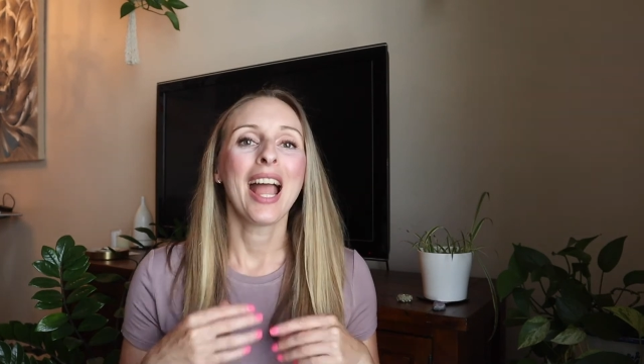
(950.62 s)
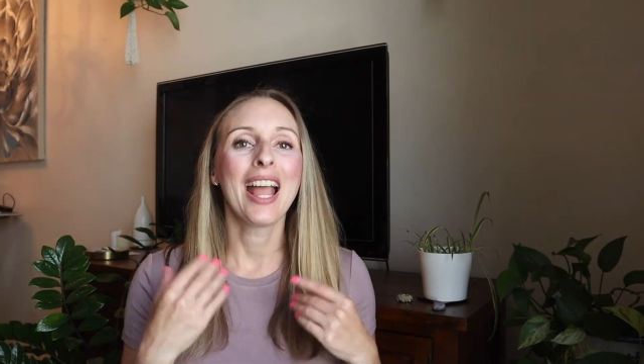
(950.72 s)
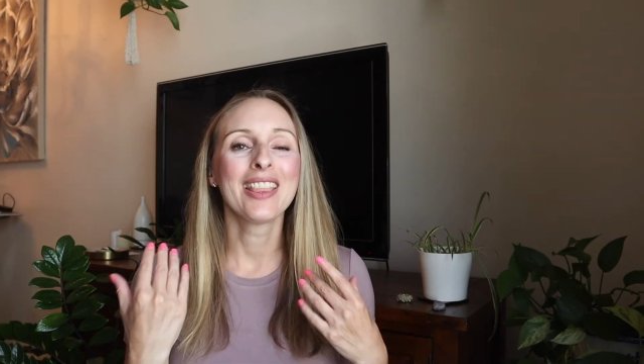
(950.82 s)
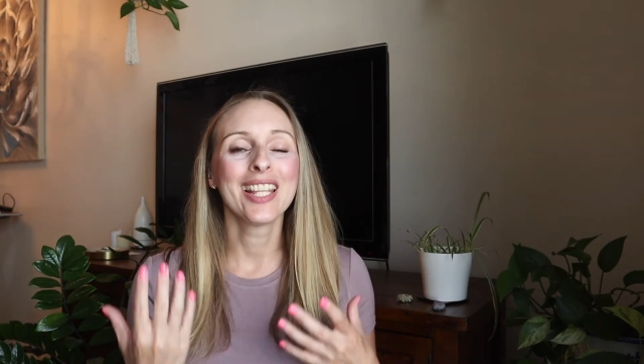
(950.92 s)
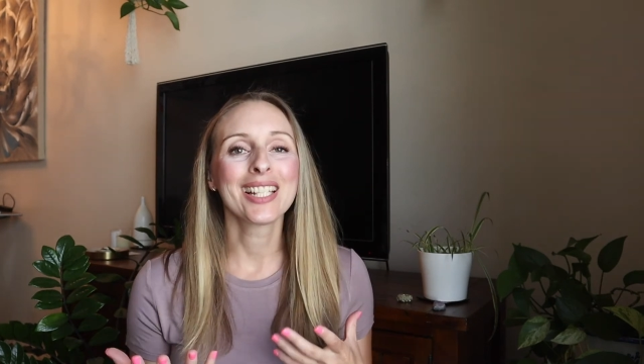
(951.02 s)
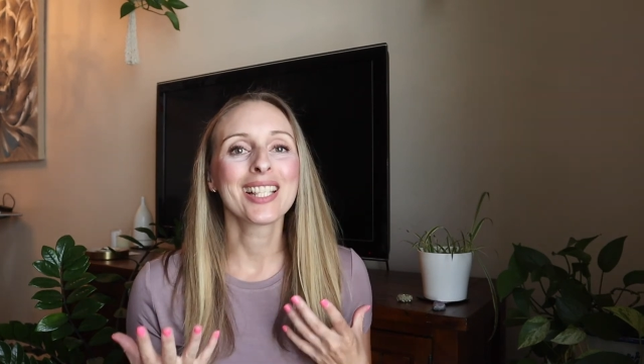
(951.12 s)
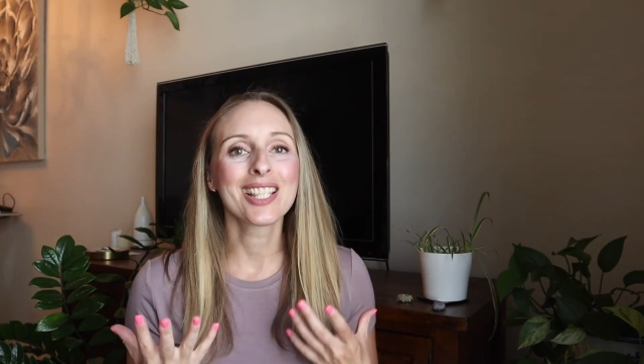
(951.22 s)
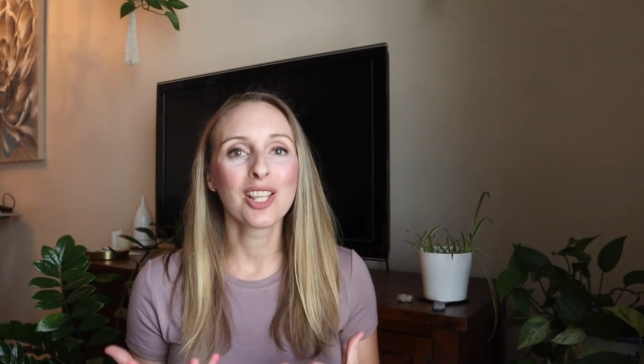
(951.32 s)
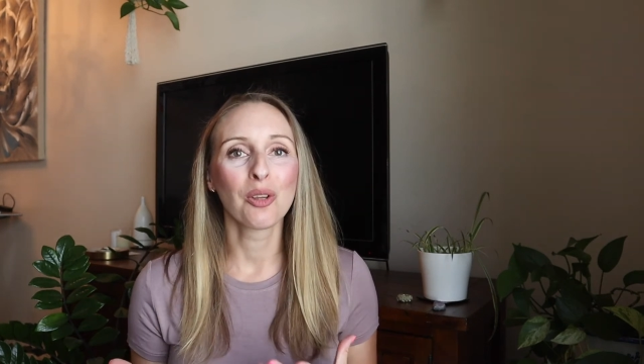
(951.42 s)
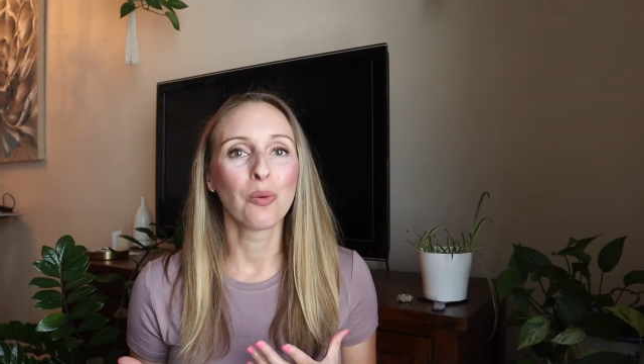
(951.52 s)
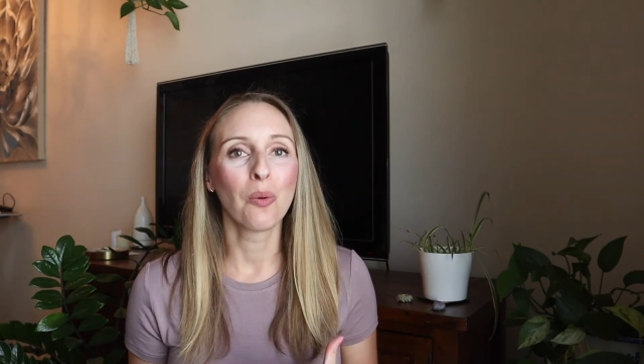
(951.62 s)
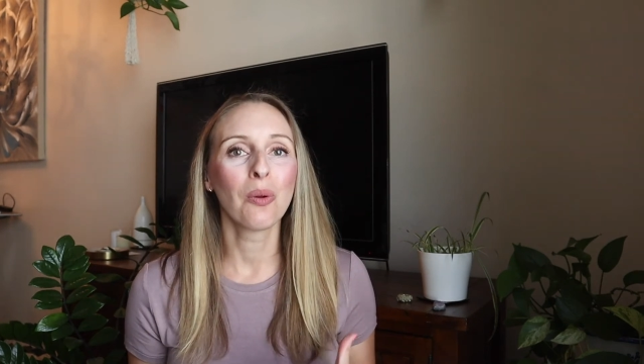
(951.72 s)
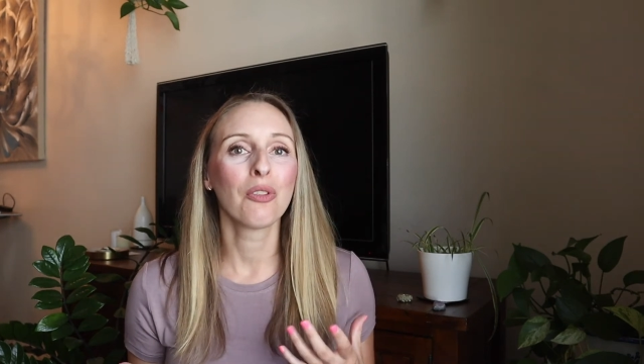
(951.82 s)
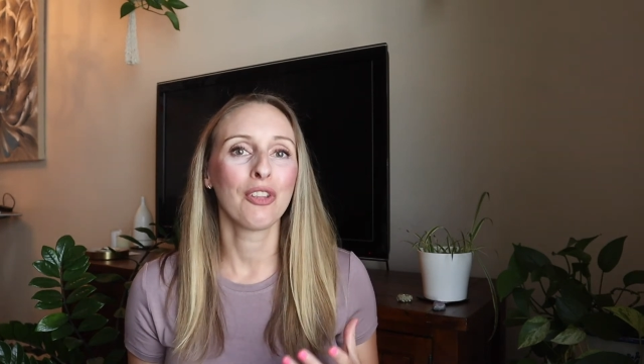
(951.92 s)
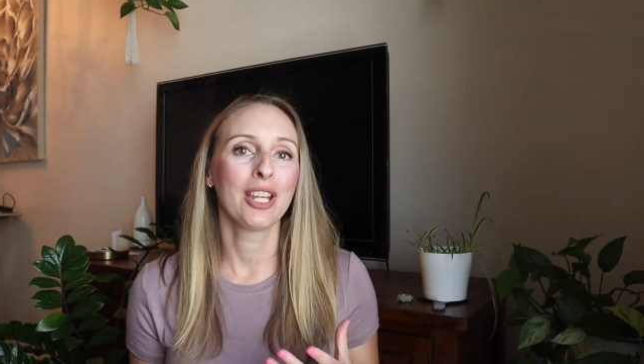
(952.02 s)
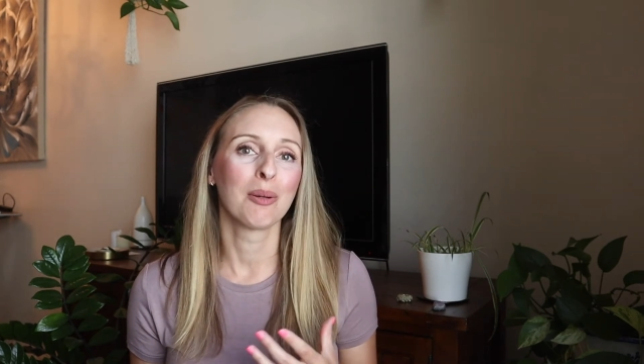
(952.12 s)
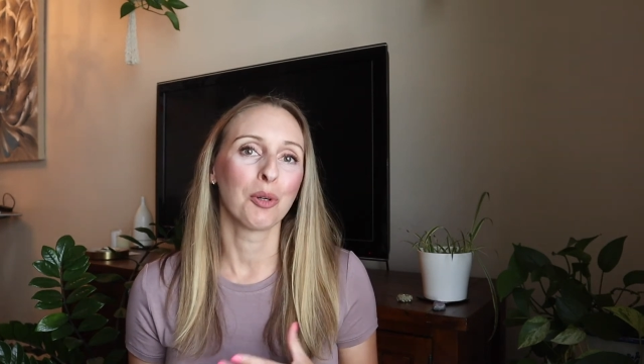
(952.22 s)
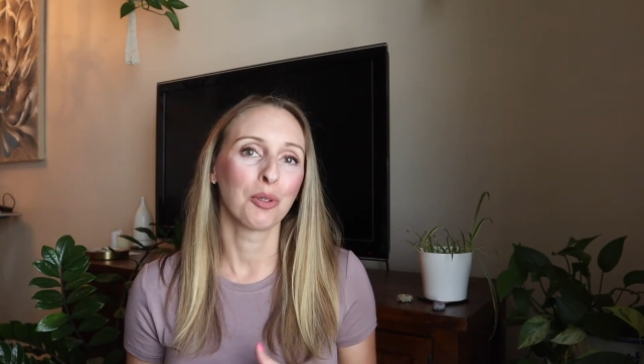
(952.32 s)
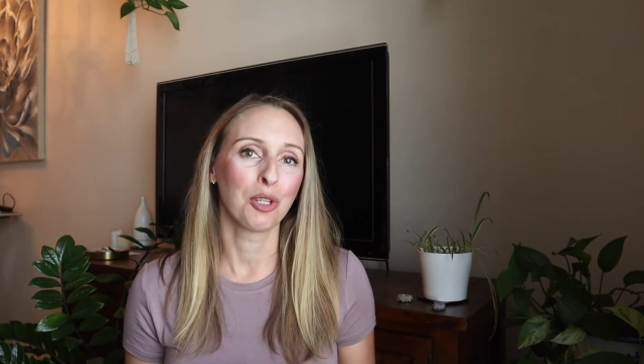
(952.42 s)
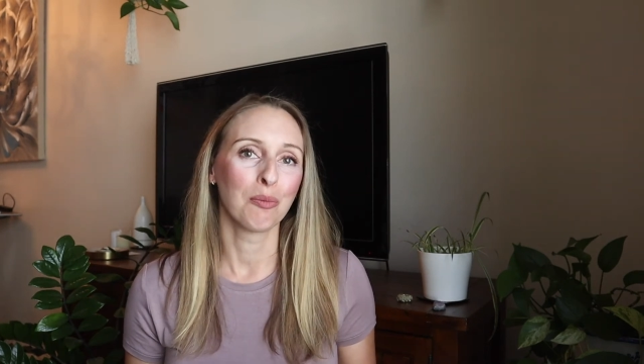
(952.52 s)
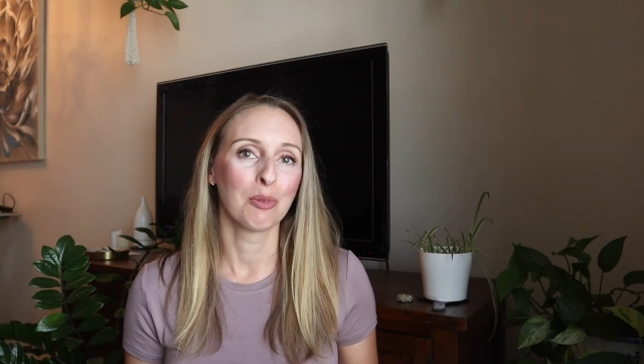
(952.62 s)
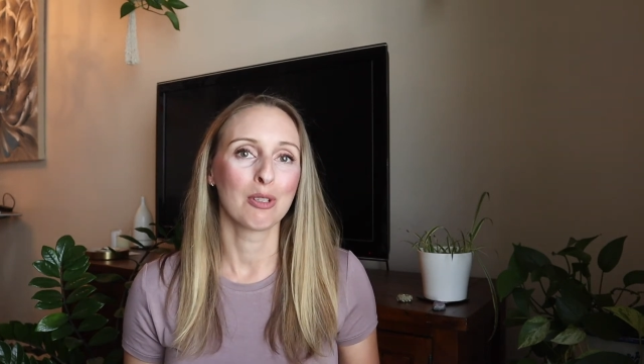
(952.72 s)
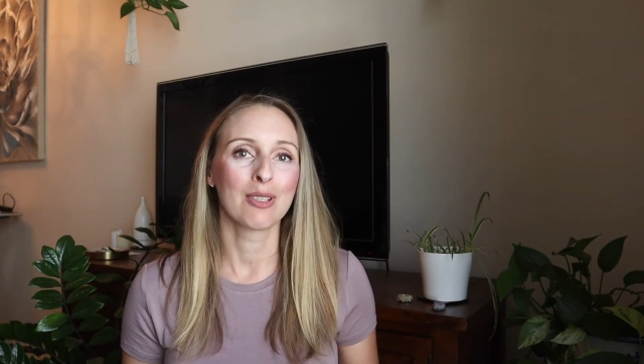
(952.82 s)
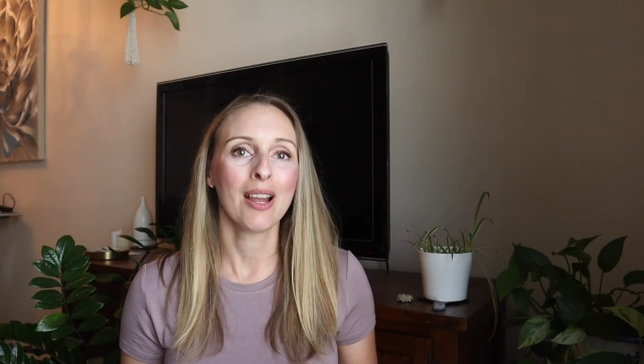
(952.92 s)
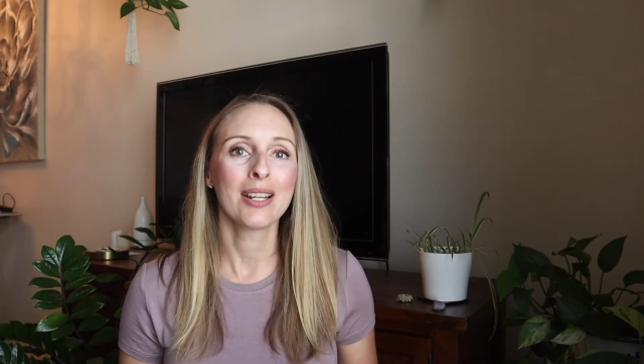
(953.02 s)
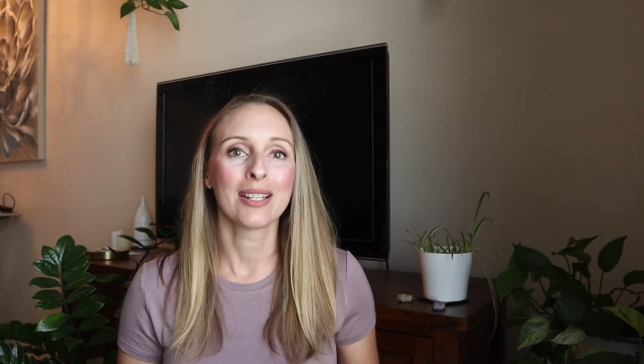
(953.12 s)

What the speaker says: And this is the whole thing about human design,